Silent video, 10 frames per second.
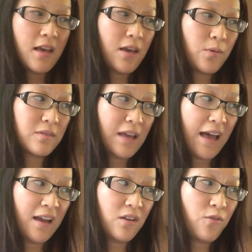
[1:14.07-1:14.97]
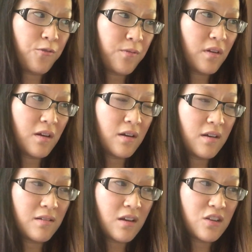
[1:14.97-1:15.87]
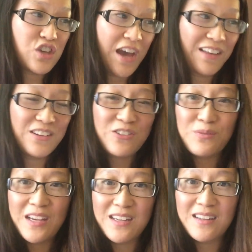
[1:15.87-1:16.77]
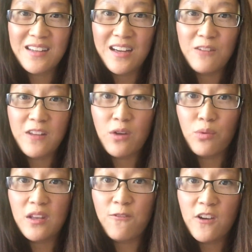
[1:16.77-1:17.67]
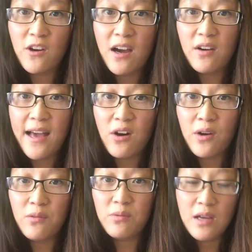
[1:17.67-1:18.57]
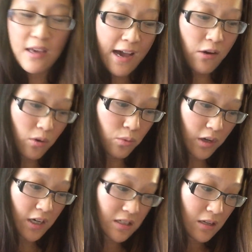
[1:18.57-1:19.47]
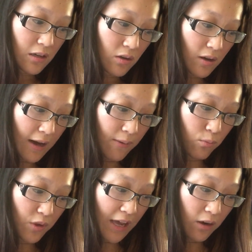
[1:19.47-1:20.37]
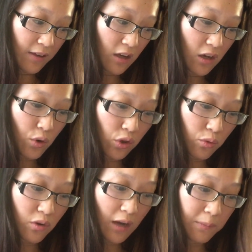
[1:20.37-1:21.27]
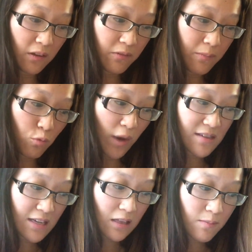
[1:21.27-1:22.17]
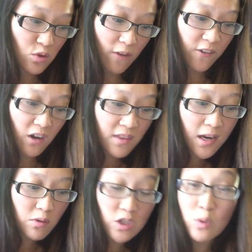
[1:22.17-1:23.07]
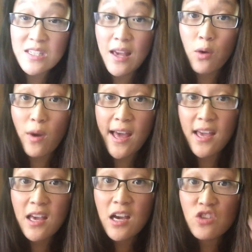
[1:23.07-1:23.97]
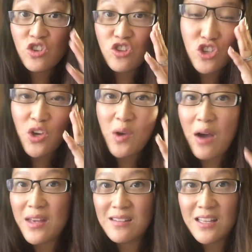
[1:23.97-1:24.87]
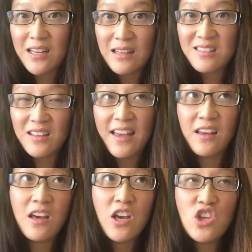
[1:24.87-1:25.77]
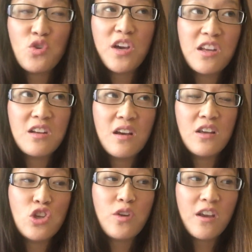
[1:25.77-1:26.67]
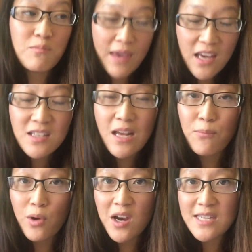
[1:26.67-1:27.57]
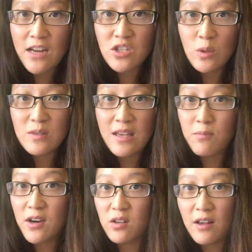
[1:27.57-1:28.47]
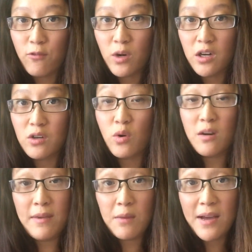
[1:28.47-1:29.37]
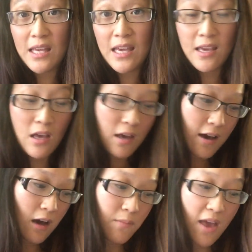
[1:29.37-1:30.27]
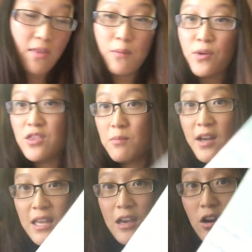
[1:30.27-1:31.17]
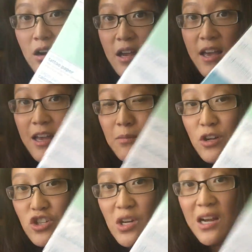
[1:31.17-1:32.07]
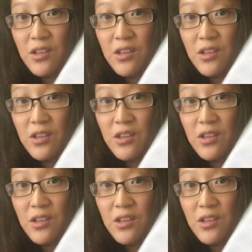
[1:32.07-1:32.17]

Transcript: it was kind of a challenge for me to kind of like really figure out how it worked without like going through a couple of them and wasting them. So I figured that I would do a DIY just to show you how easy it is to like, you could make temporary tattoos in Microsoft Word or in PicMonkey, and then print them on here, and I'm going to show you how